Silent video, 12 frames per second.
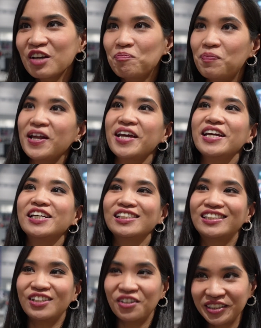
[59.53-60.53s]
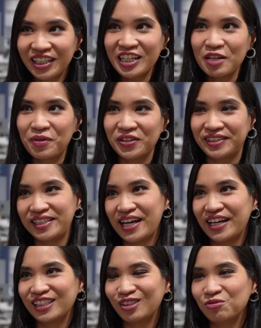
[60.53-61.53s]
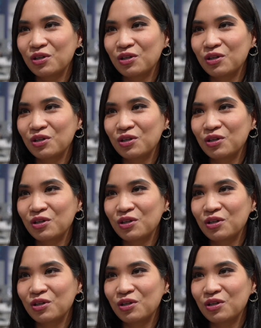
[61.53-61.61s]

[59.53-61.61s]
playing SoulCalibur 6